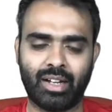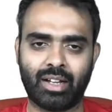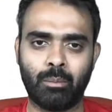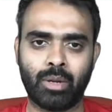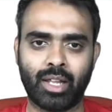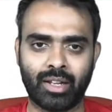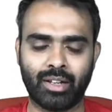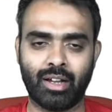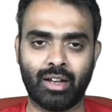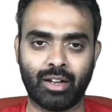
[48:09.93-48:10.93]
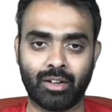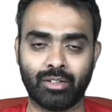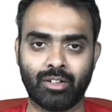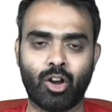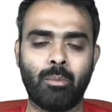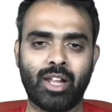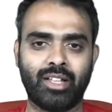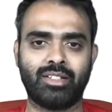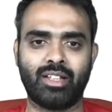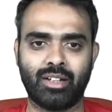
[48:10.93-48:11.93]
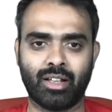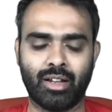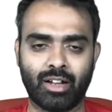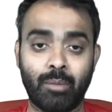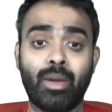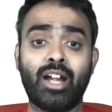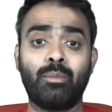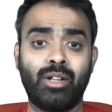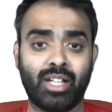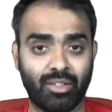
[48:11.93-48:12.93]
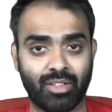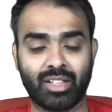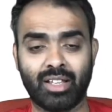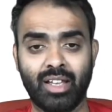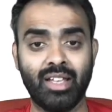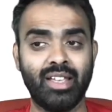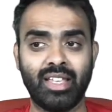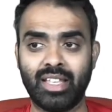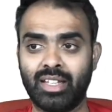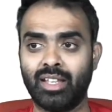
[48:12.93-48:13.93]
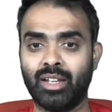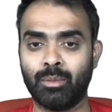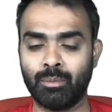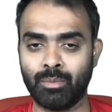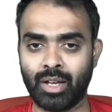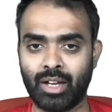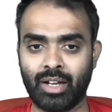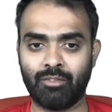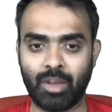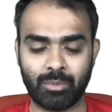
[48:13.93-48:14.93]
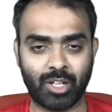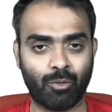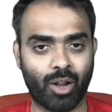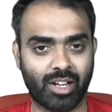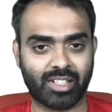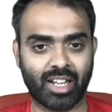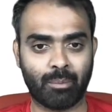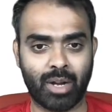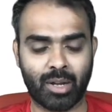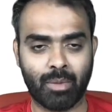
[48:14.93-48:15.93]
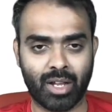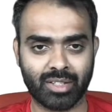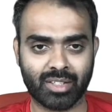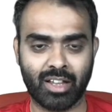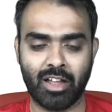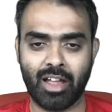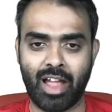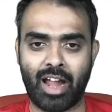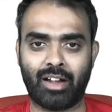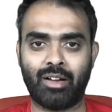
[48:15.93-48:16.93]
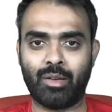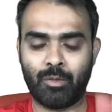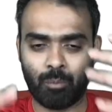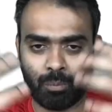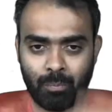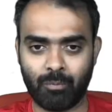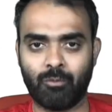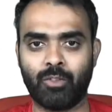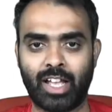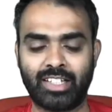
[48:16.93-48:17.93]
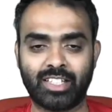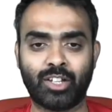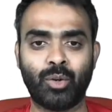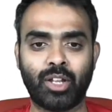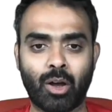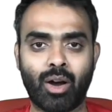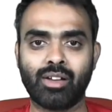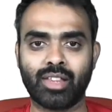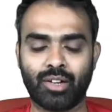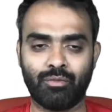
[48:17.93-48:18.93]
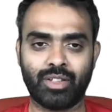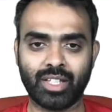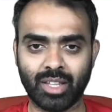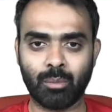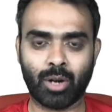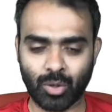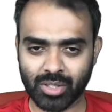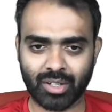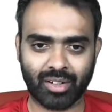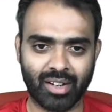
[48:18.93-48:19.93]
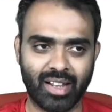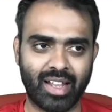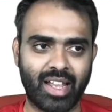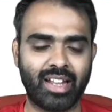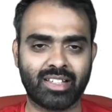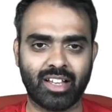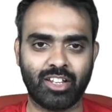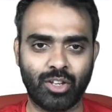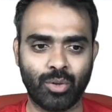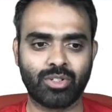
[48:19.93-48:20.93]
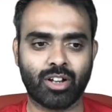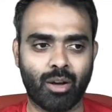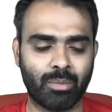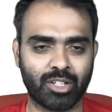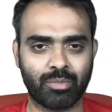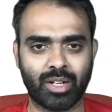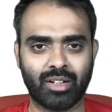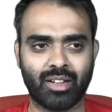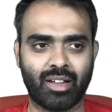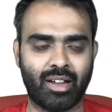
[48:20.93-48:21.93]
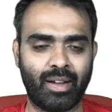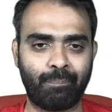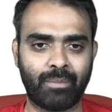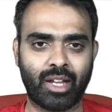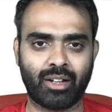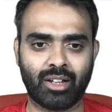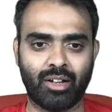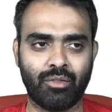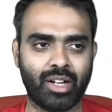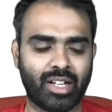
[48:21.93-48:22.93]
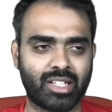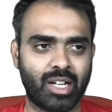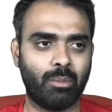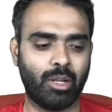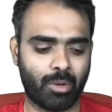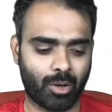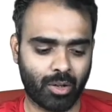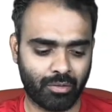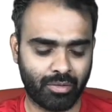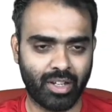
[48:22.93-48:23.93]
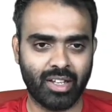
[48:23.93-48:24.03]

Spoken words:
compliance and compatibility with Ethereum Web3 wallets like MetaMask, and executing all of that within the browser. It's a huge accomplishment that we're extremely proud of.